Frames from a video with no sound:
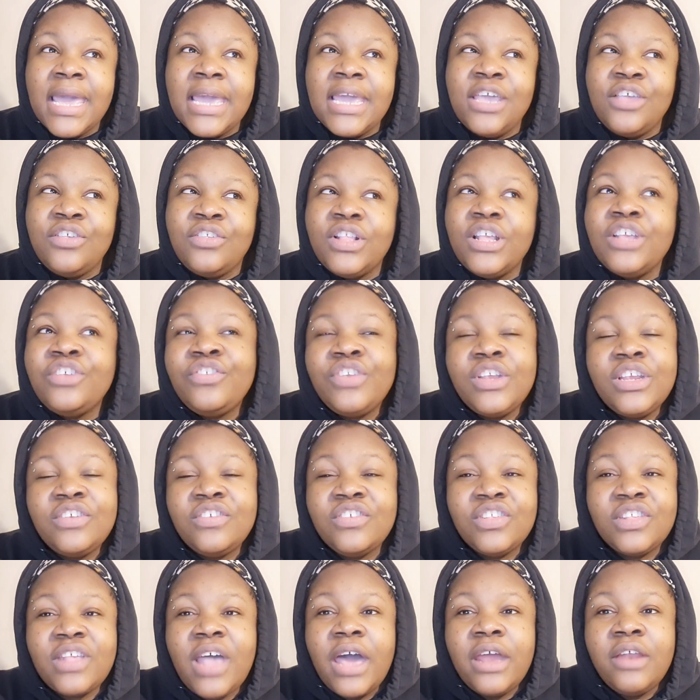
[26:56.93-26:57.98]
he's literally
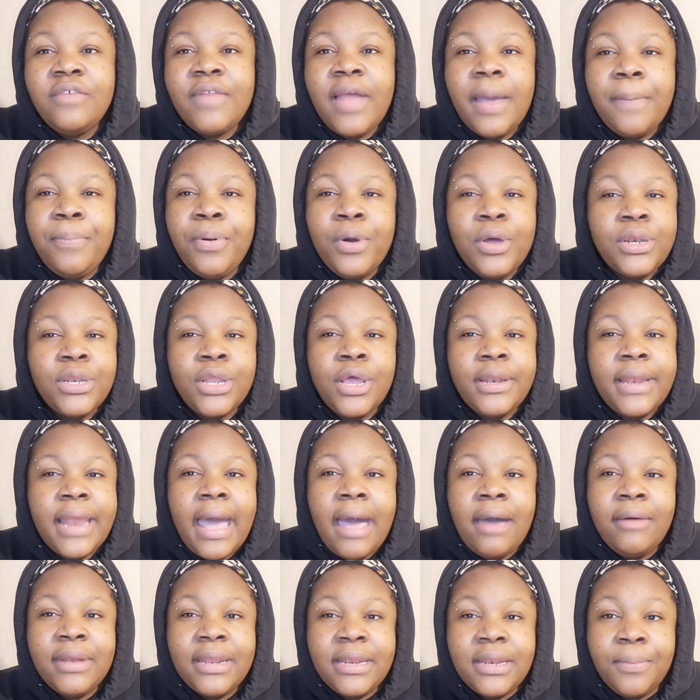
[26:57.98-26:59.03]
just kind of like putting her
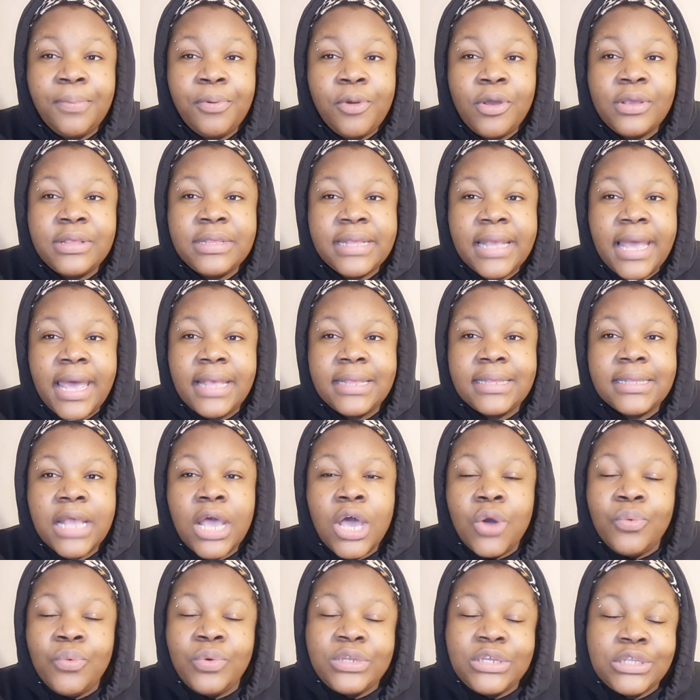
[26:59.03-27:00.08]
down in the process,
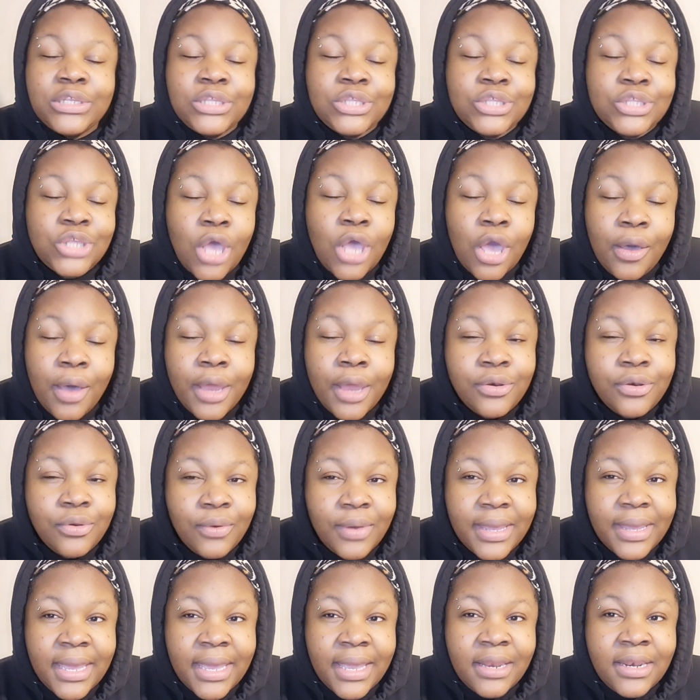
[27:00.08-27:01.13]
which is so
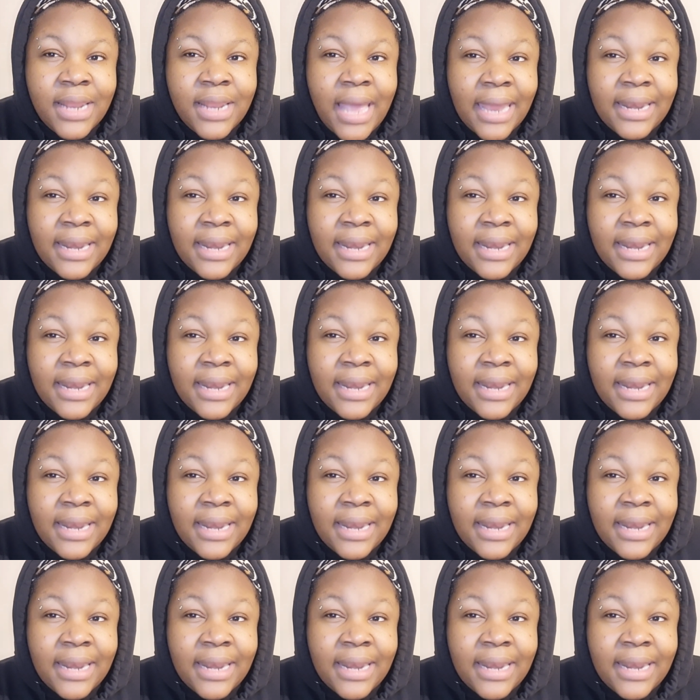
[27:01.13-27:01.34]
annoying.